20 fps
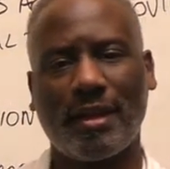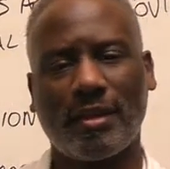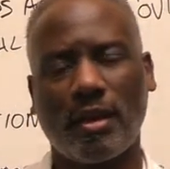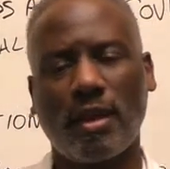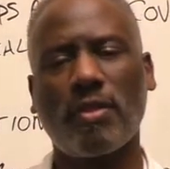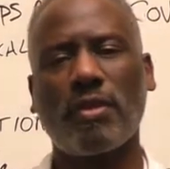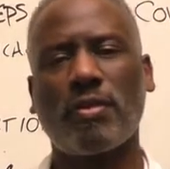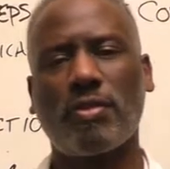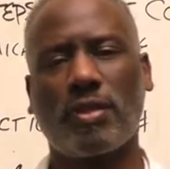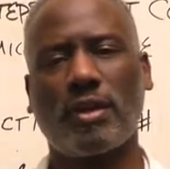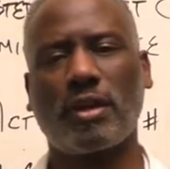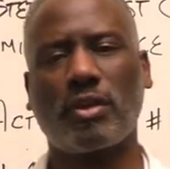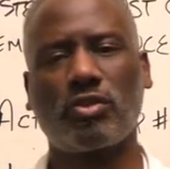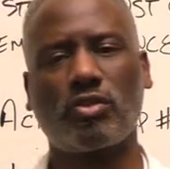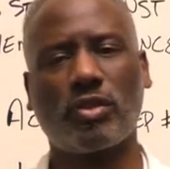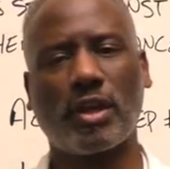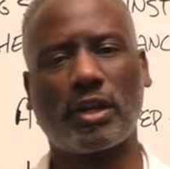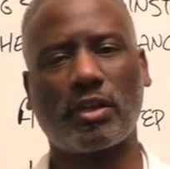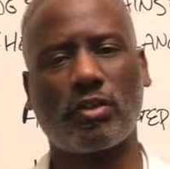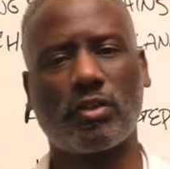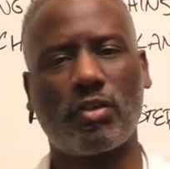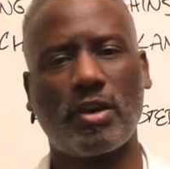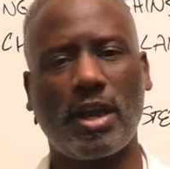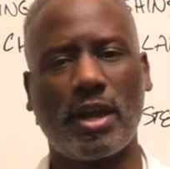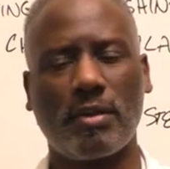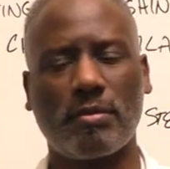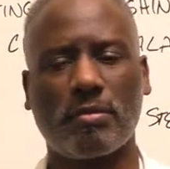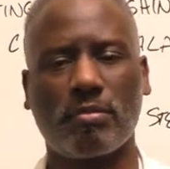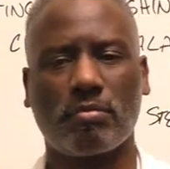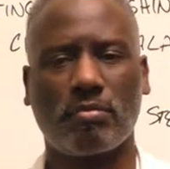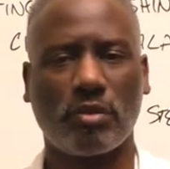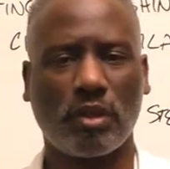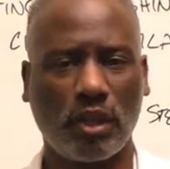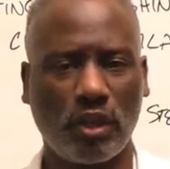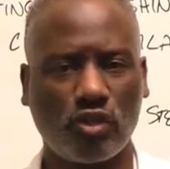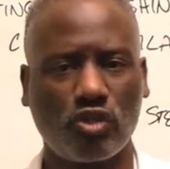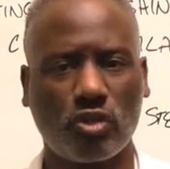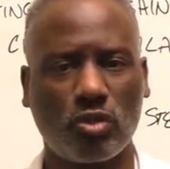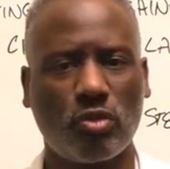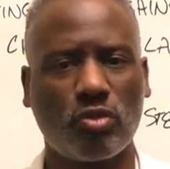and other things that create
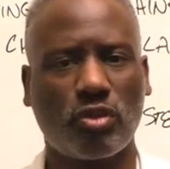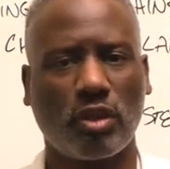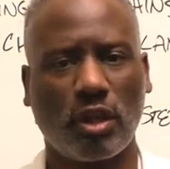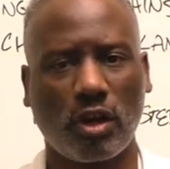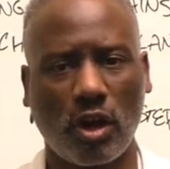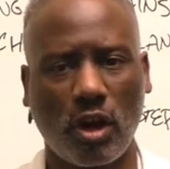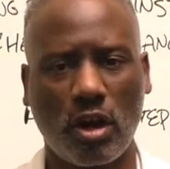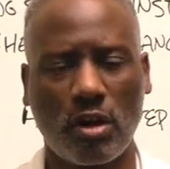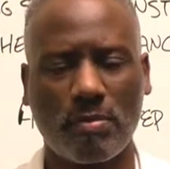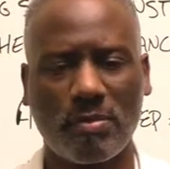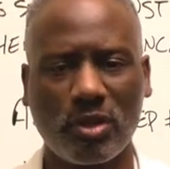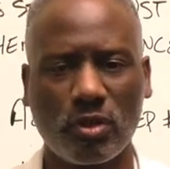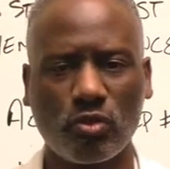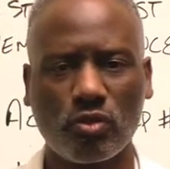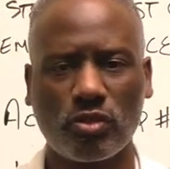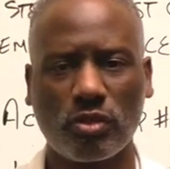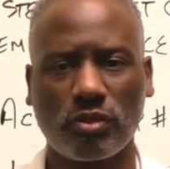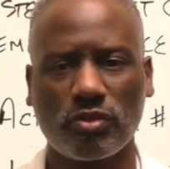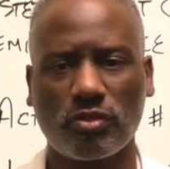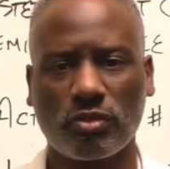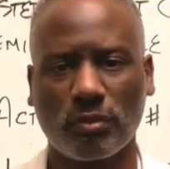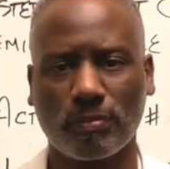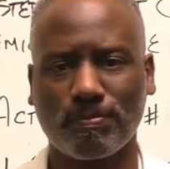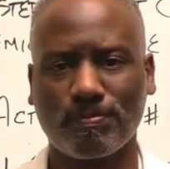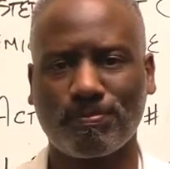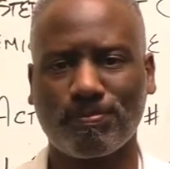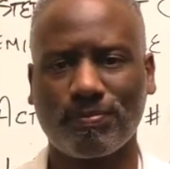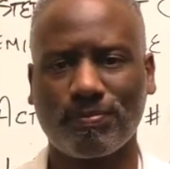issues in our immune system.